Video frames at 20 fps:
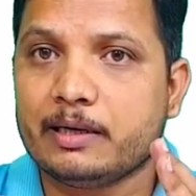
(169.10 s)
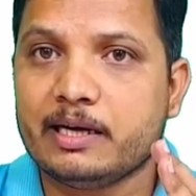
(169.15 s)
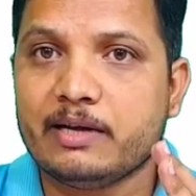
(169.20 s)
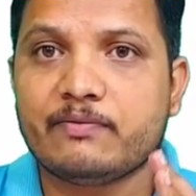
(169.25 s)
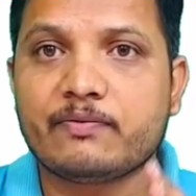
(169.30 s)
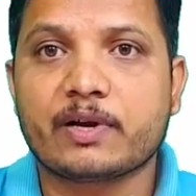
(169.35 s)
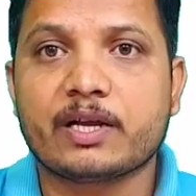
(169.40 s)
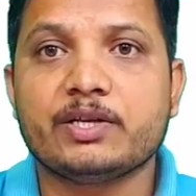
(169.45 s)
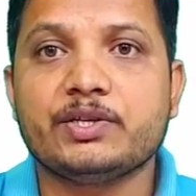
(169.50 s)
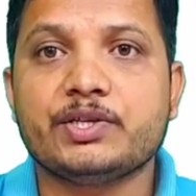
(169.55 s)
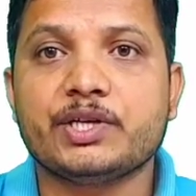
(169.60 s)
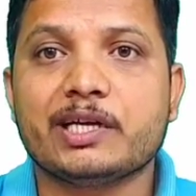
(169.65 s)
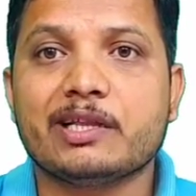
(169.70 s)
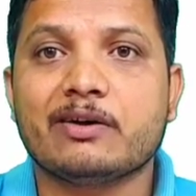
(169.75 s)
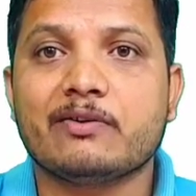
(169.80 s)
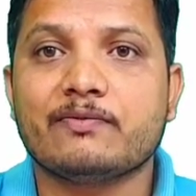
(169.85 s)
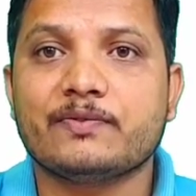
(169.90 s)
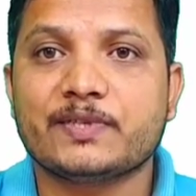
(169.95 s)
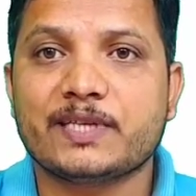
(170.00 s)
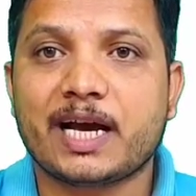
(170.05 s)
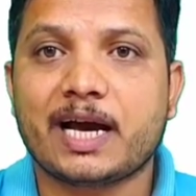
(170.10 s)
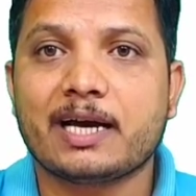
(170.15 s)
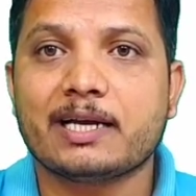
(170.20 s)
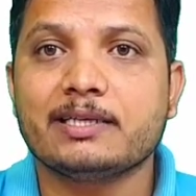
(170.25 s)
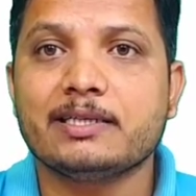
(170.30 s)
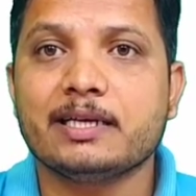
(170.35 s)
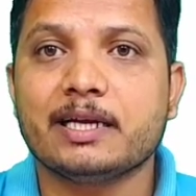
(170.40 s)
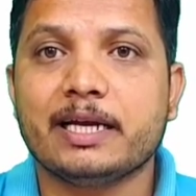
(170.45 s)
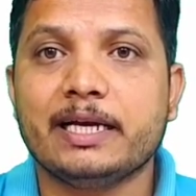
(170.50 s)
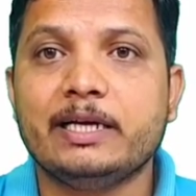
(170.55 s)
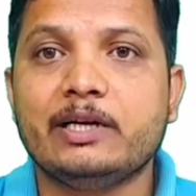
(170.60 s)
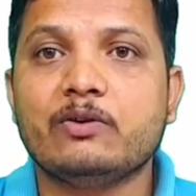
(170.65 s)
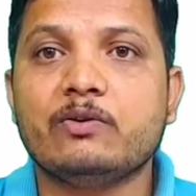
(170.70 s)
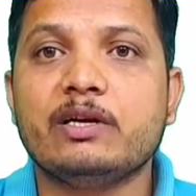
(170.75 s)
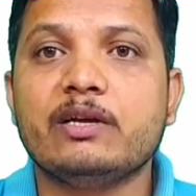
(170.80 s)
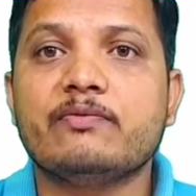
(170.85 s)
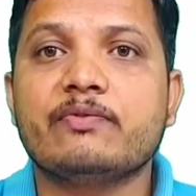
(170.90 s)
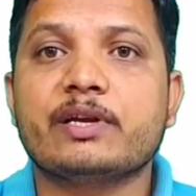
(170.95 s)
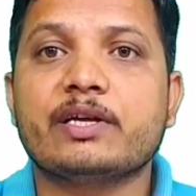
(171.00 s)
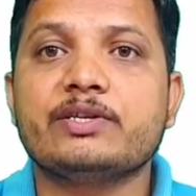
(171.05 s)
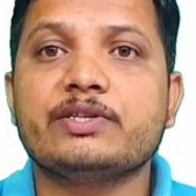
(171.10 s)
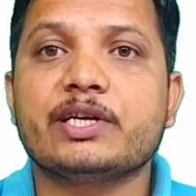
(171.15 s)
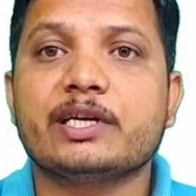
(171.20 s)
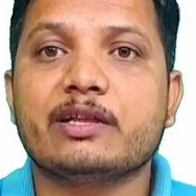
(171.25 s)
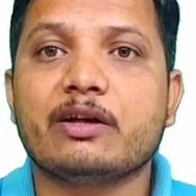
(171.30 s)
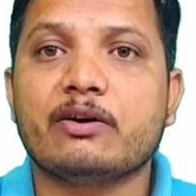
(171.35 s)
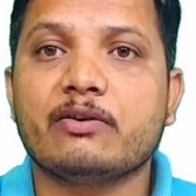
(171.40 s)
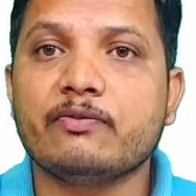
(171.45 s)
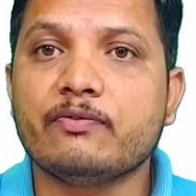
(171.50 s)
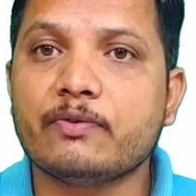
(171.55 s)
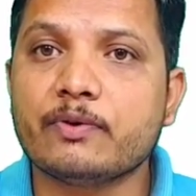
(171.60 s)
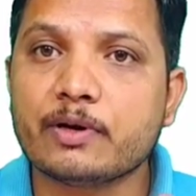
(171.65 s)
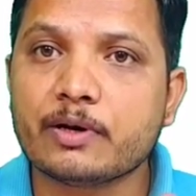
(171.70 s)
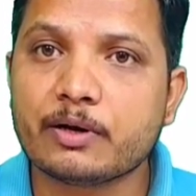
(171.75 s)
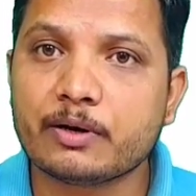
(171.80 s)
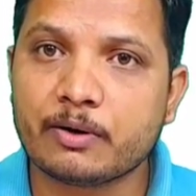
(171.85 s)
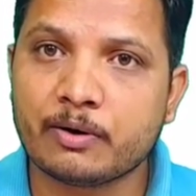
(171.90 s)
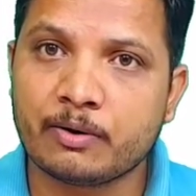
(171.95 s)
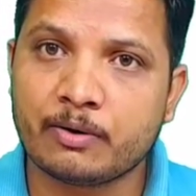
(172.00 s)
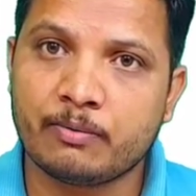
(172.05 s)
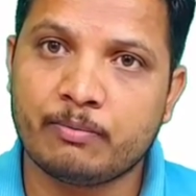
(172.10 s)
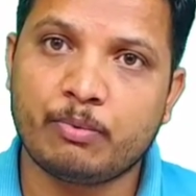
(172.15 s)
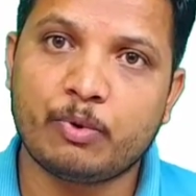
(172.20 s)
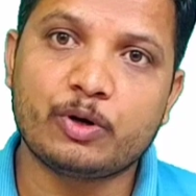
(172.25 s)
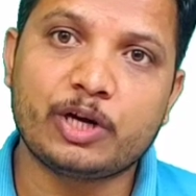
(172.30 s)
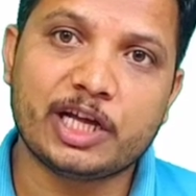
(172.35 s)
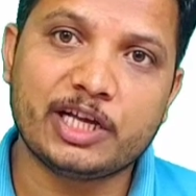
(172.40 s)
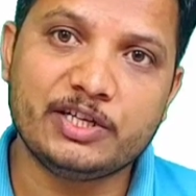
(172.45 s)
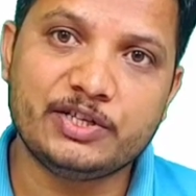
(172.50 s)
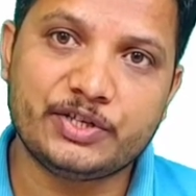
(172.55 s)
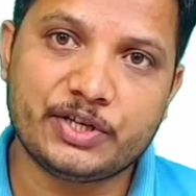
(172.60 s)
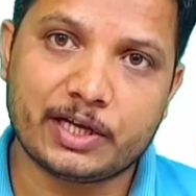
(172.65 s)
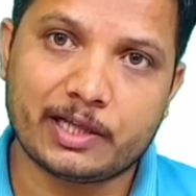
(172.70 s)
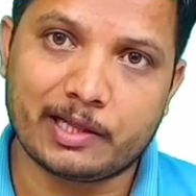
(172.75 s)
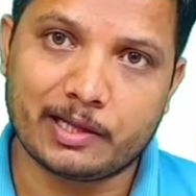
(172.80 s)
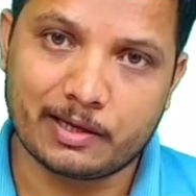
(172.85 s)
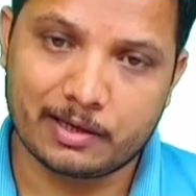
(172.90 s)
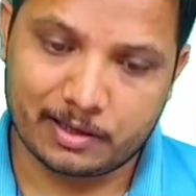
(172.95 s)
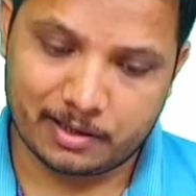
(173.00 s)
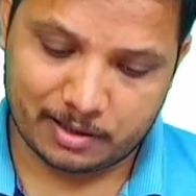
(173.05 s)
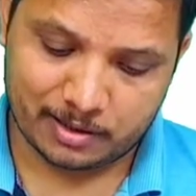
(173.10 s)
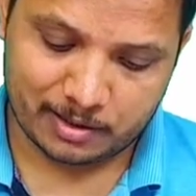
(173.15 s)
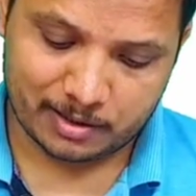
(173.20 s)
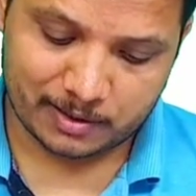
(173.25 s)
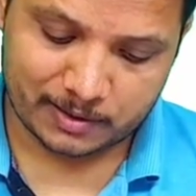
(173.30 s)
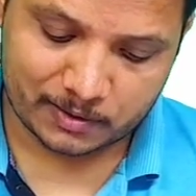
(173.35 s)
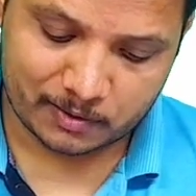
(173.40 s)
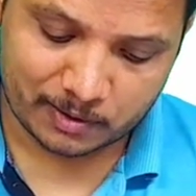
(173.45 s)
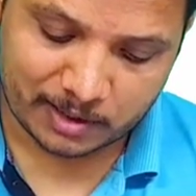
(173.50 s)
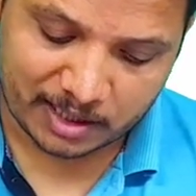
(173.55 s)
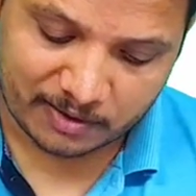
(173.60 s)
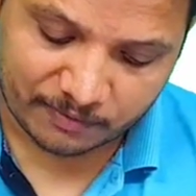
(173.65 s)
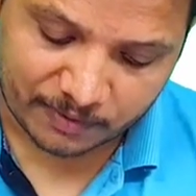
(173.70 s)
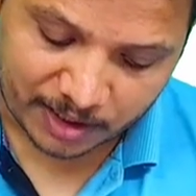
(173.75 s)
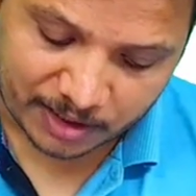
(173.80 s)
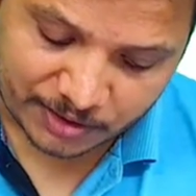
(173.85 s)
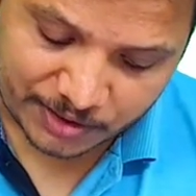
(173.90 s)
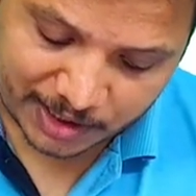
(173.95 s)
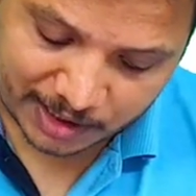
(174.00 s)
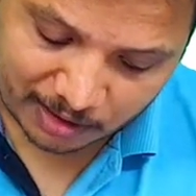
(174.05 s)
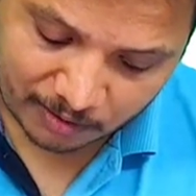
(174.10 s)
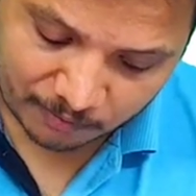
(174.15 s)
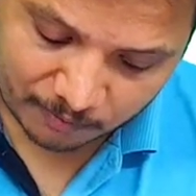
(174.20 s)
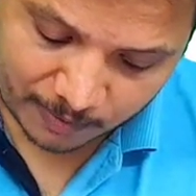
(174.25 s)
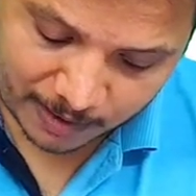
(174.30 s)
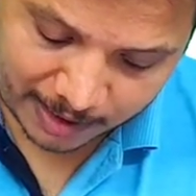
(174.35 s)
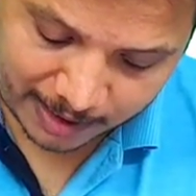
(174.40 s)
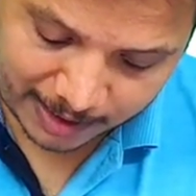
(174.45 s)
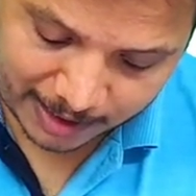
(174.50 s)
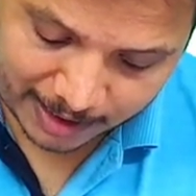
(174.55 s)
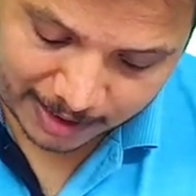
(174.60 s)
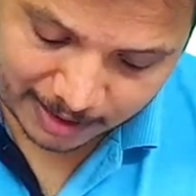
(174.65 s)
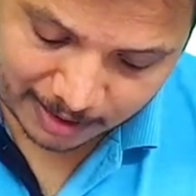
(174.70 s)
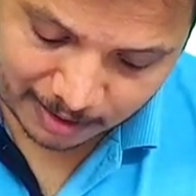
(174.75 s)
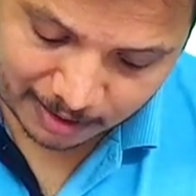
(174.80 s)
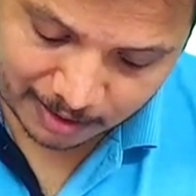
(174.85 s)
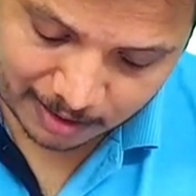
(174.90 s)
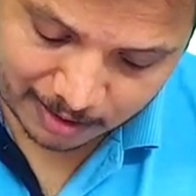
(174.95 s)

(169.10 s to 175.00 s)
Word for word: differential of charge into differential of potential so differential of work done